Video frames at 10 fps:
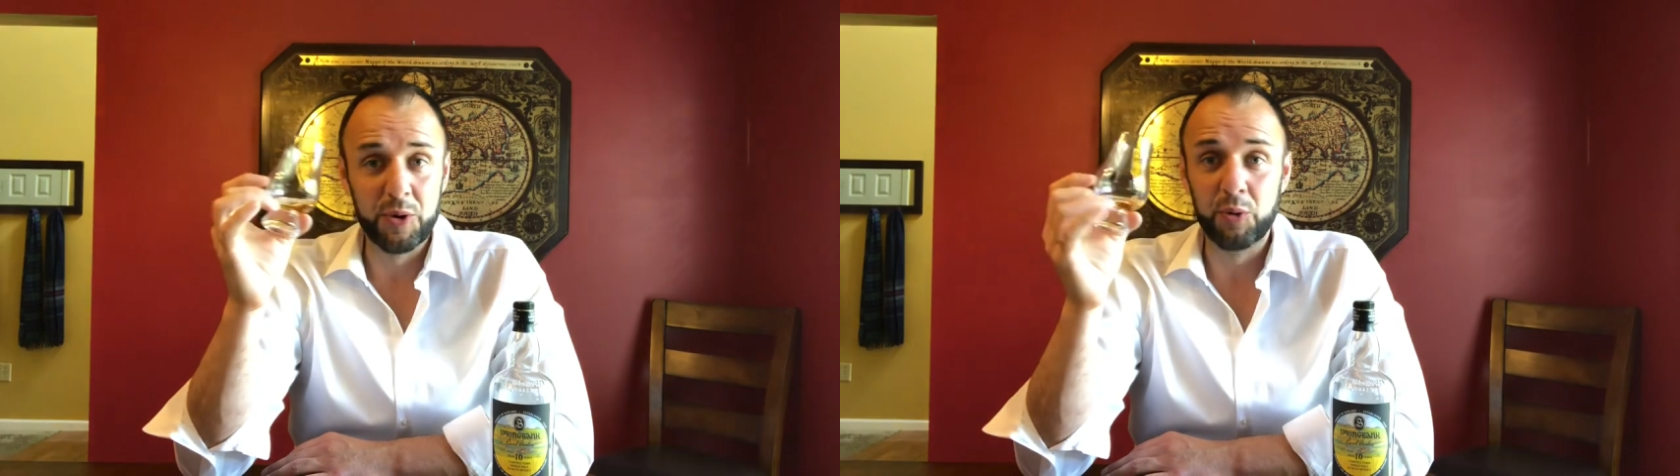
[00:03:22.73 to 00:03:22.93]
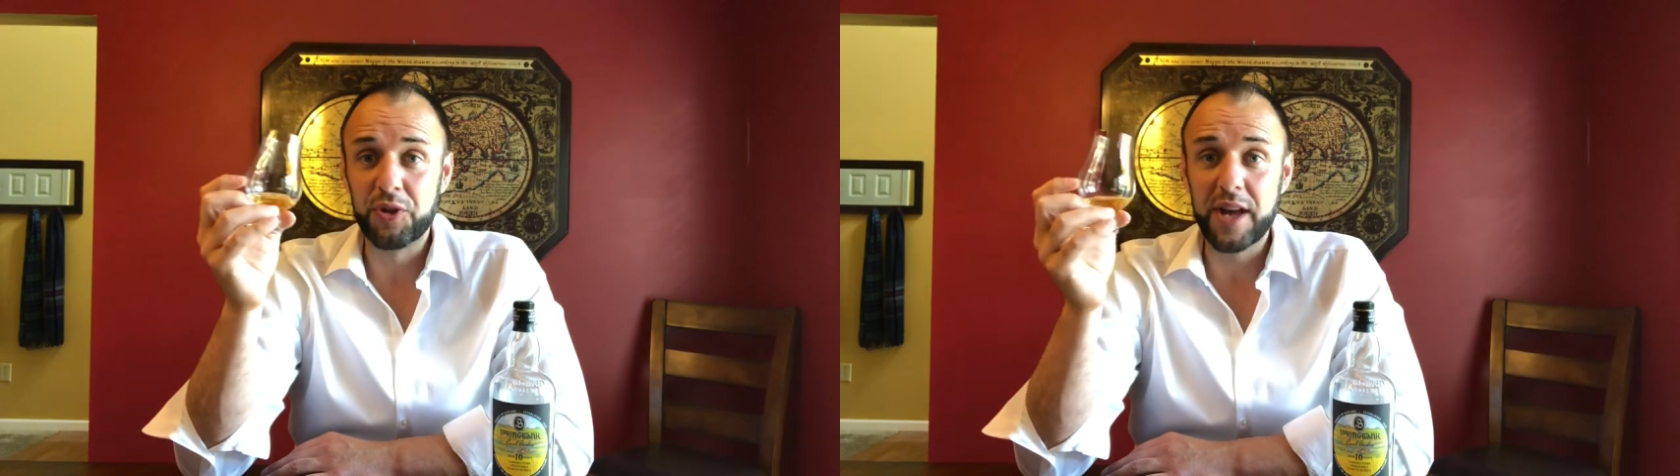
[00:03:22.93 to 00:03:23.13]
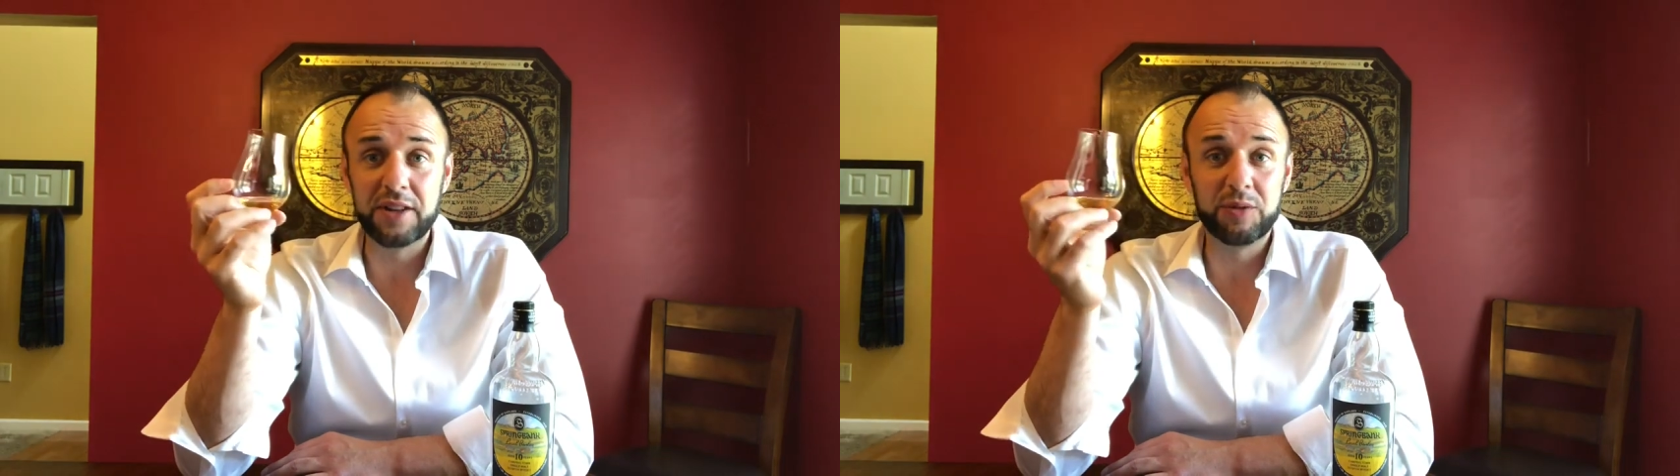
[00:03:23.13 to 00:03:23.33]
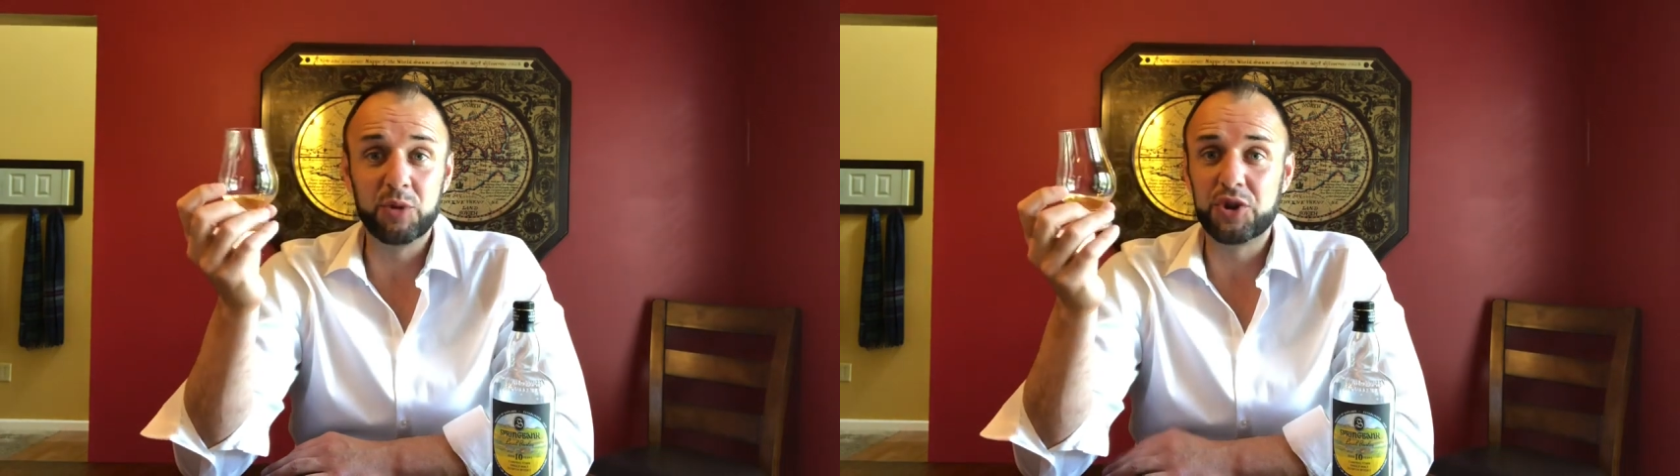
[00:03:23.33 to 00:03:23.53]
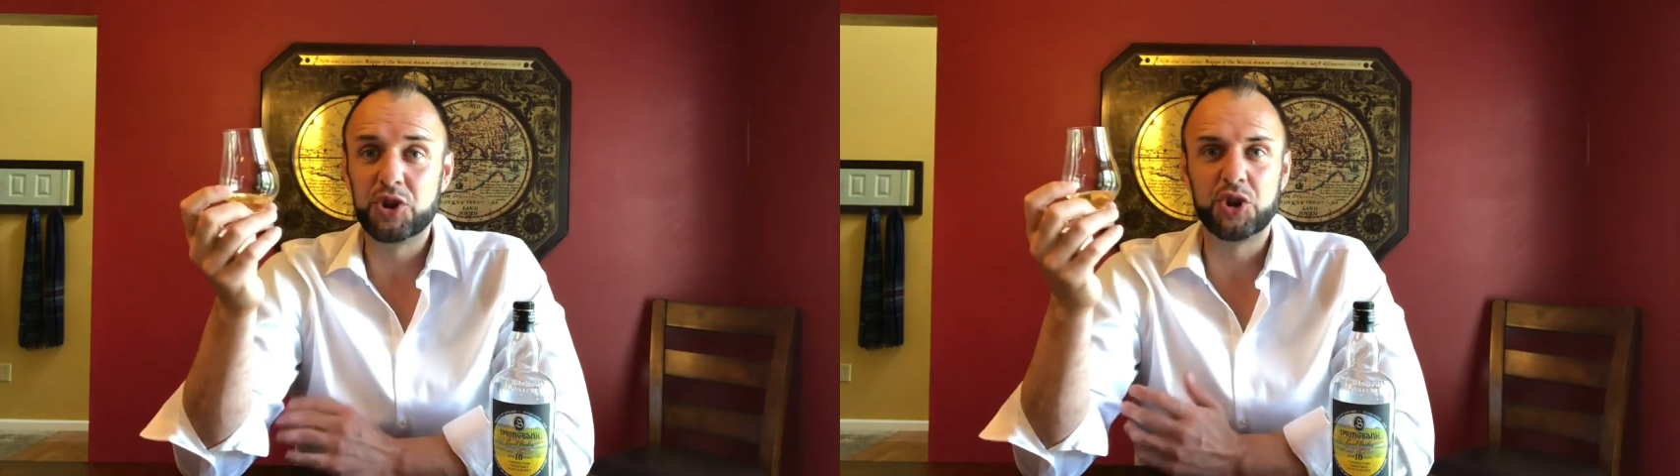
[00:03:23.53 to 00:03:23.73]

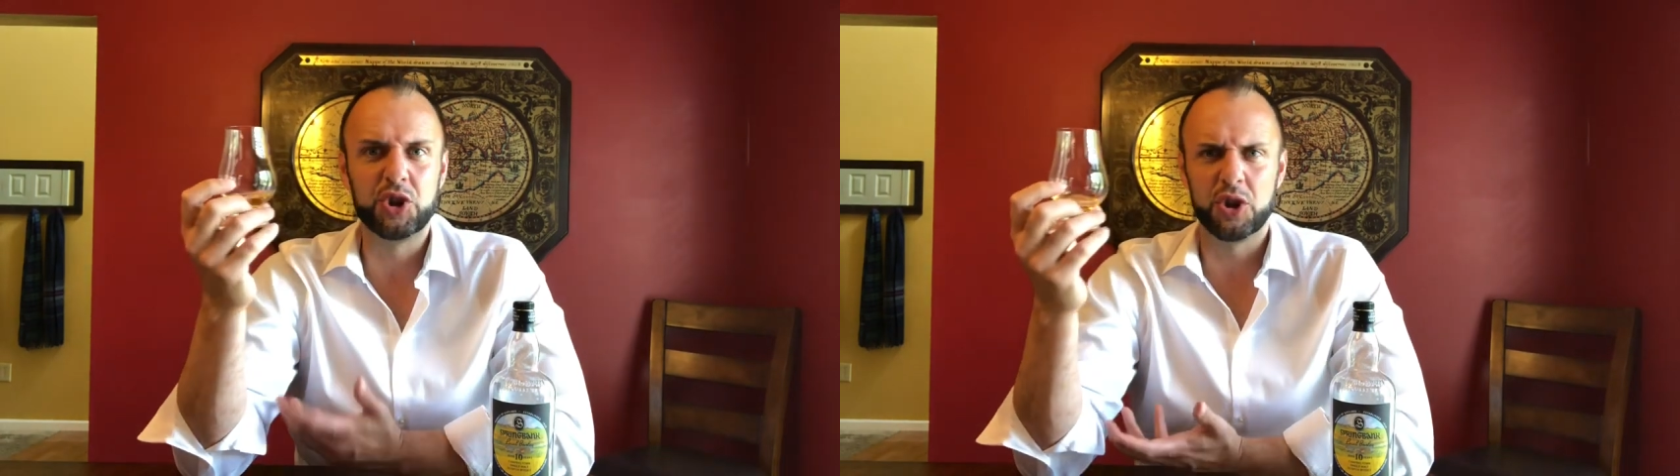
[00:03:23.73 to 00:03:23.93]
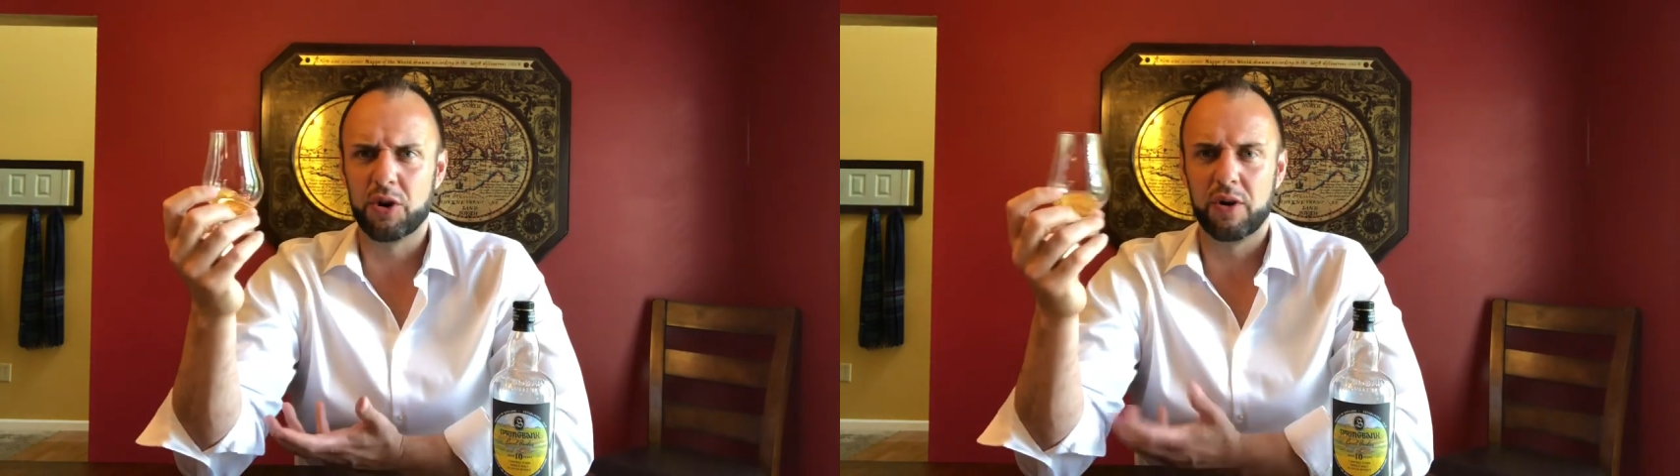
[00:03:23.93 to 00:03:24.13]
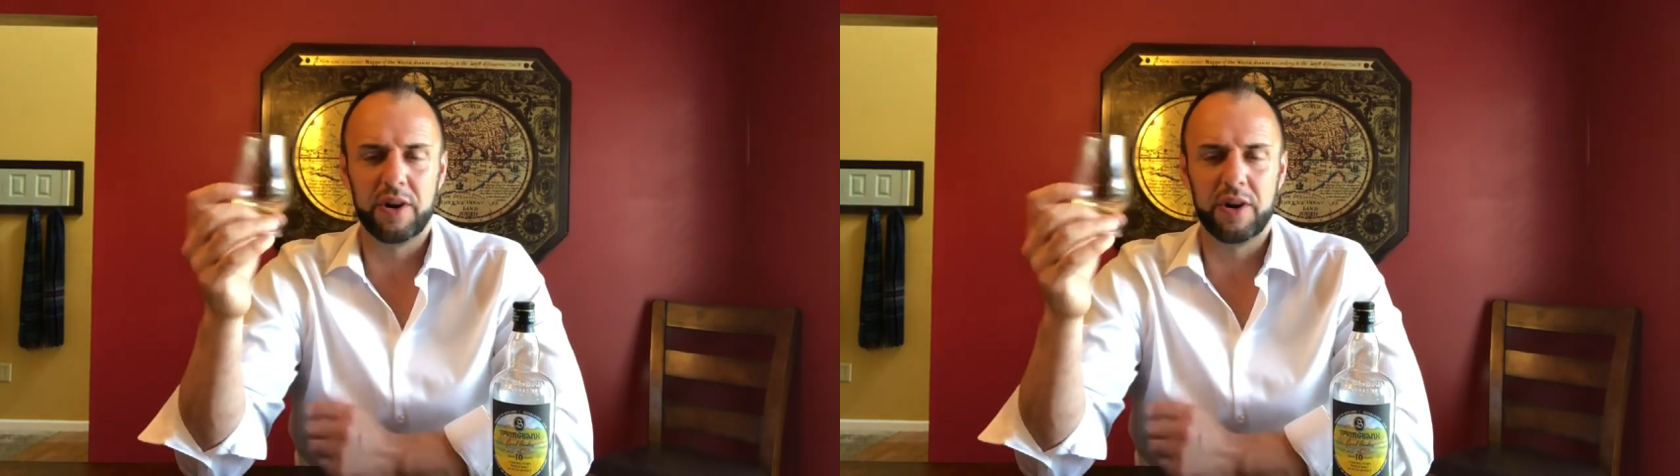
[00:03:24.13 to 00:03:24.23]
with sugar